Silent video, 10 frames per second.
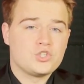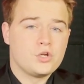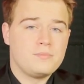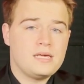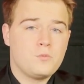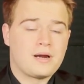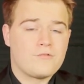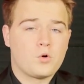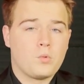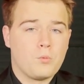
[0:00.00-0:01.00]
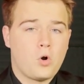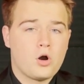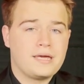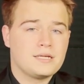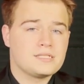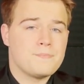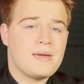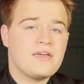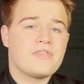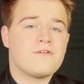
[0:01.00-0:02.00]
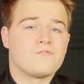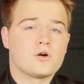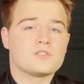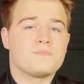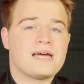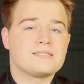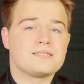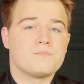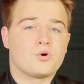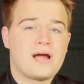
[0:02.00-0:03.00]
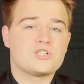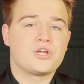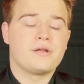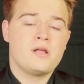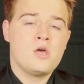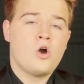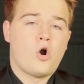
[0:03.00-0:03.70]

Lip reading: should be whenever we're walking to make that first best impression